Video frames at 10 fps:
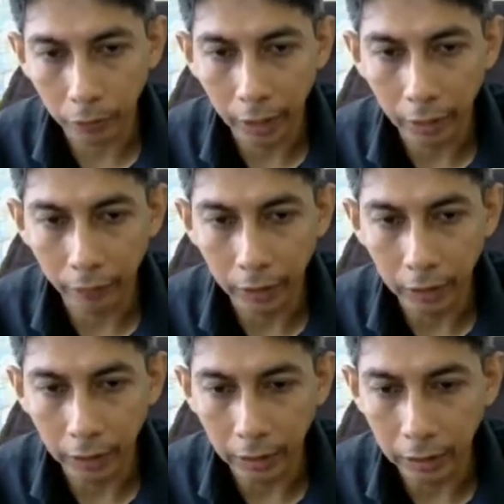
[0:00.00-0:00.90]
we have
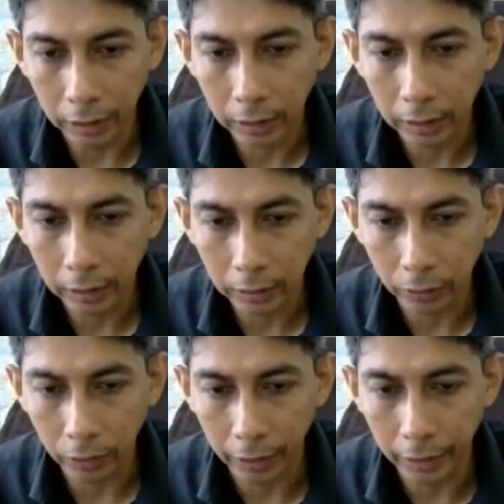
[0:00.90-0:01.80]
learned in here to
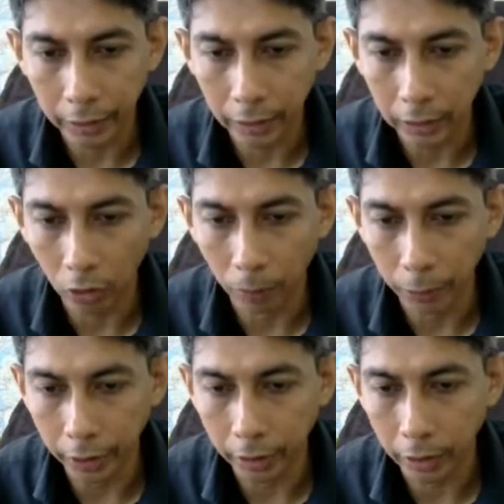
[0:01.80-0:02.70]
write the
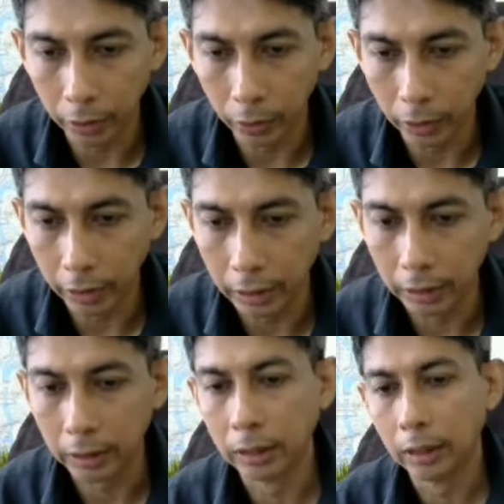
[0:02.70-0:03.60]
complete code
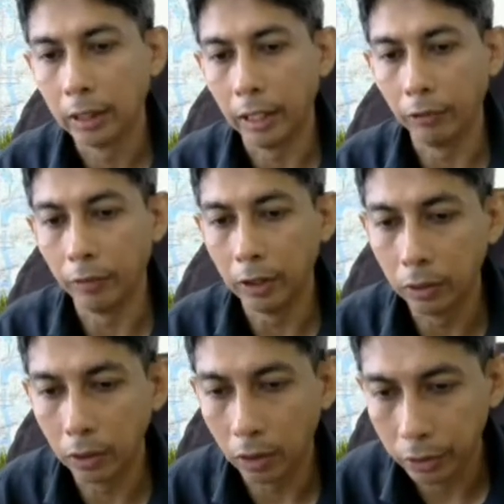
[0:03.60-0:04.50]
here. And we will
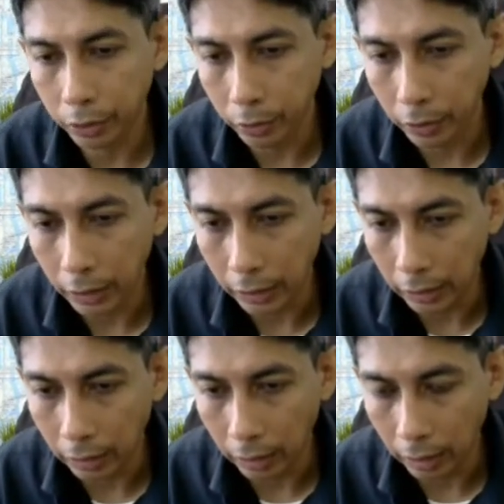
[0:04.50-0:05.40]
look also
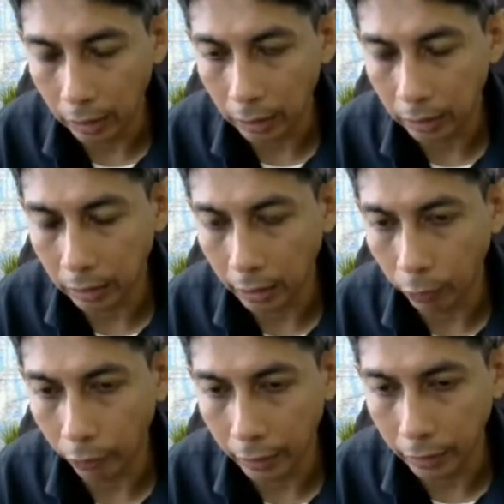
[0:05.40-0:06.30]
the
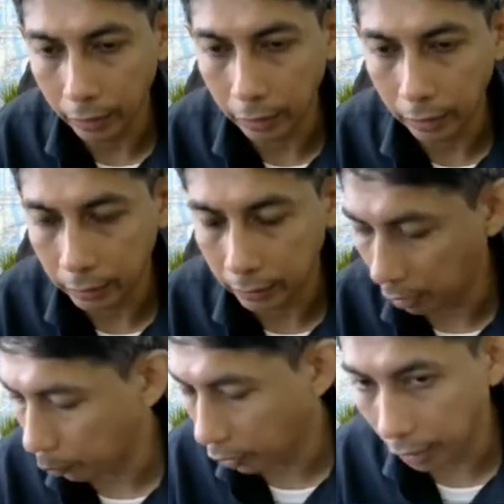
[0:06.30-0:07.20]
equivalent C
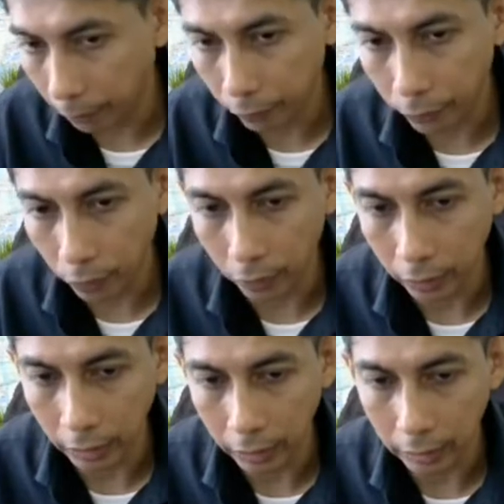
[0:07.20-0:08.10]
program for
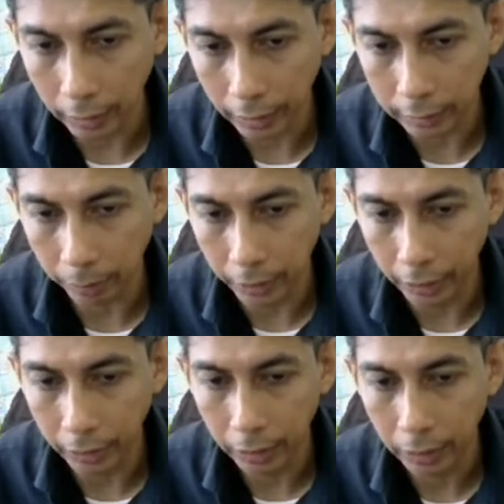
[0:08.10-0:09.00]
the
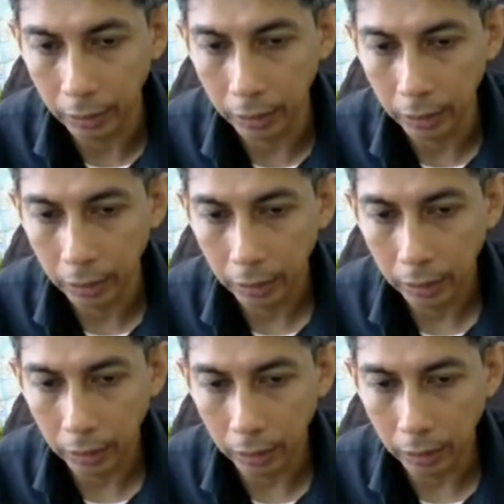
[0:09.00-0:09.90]
assembly
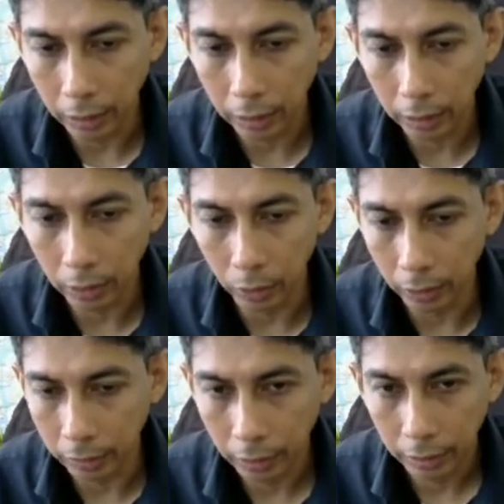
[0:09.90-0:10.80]
code.
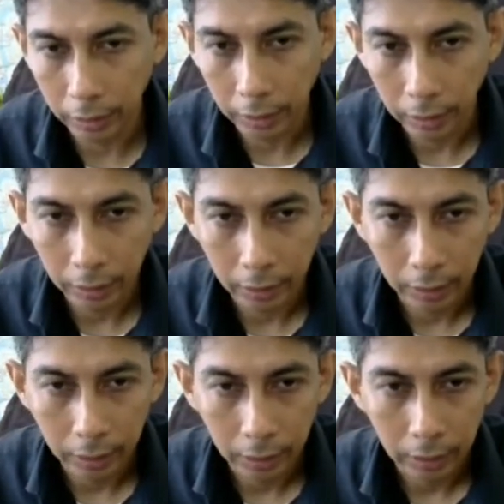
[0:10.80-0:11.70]

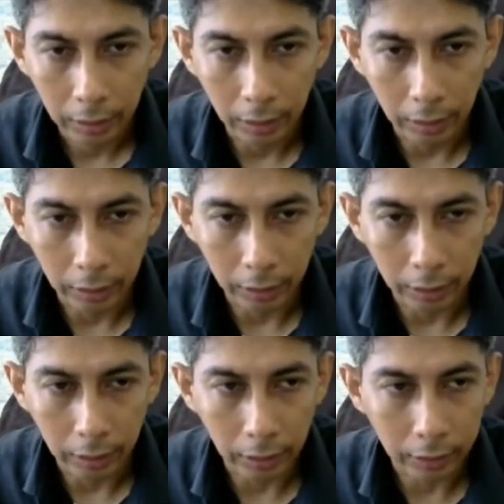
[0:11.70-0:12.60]

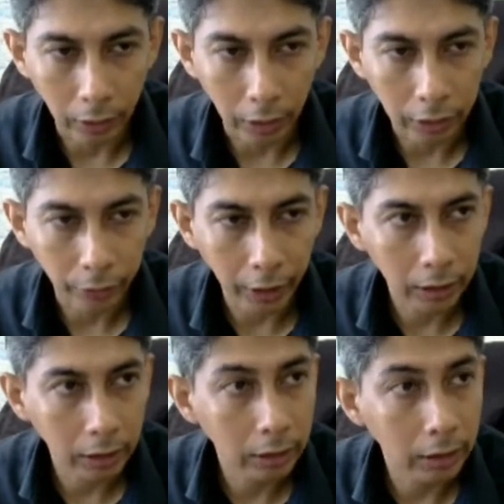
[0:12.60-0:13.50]
So last
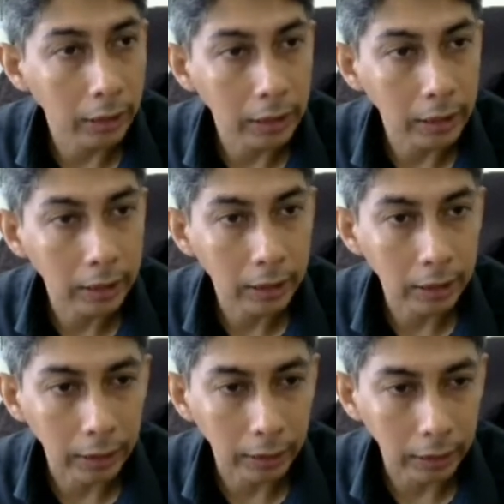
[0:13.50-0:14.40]
week, these
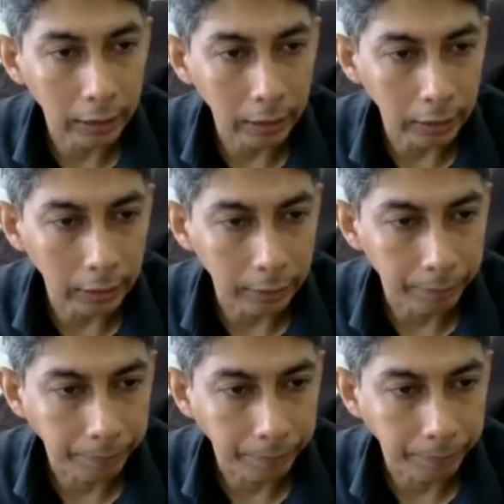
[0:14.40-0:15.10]
are the